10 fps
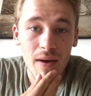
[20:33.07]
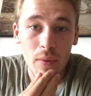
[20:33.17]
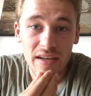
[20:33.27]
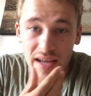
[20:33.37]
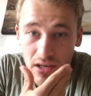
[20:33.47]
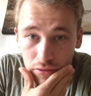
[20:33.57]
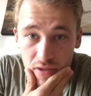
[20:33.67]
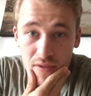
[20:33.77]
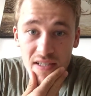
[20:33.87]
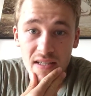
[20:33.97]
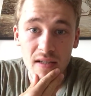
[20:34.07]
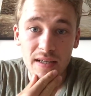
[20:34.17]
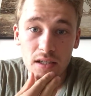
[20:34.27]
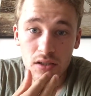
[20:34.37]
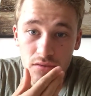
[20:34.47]
When Header has restocked
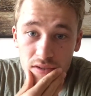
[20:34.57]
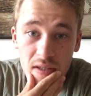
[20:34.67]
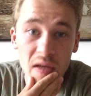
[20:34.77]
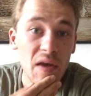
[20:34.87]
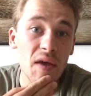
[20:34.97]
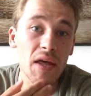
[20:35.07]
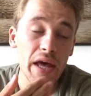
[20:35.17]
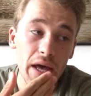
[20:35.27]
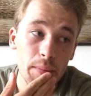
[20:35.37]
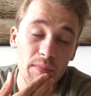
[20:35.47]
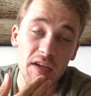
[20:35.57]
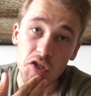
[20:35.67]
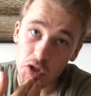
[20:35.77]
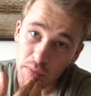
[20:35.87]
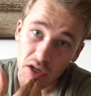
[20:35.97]
their gloves? They
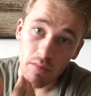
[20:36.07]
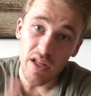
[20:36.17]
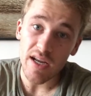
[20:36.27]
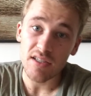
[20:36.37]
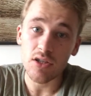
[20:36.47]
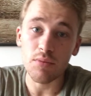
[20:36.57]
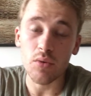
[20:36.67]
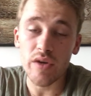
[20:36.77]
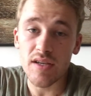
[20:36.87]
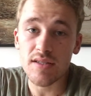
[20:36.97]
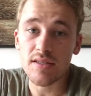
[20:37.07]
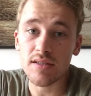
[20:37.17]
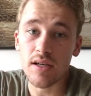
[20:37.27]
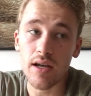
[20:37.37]
should be coming the next couple of weeks,